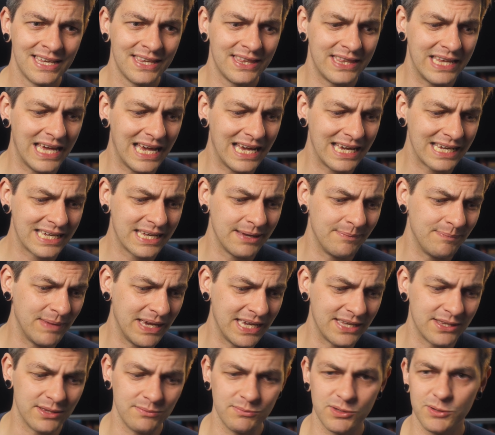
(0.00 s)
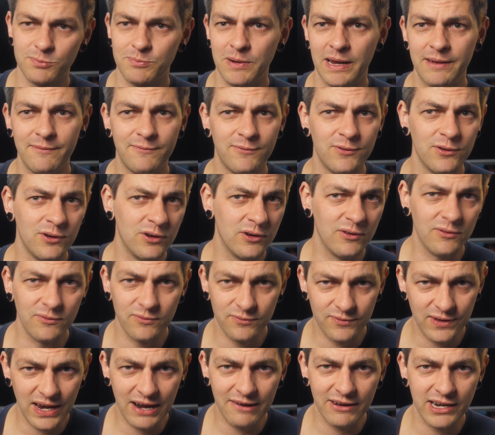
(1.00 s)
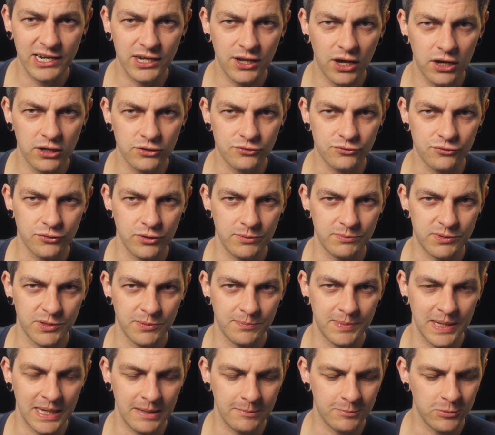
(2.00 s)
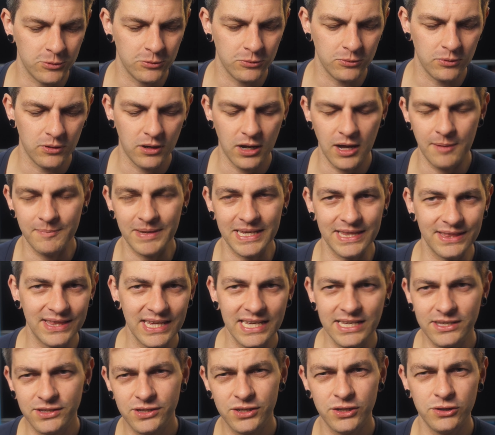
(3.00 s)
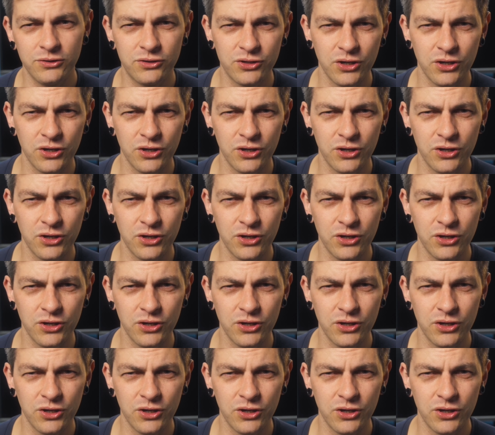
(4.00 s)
that can make them spread for very large groups of people. I mean, these two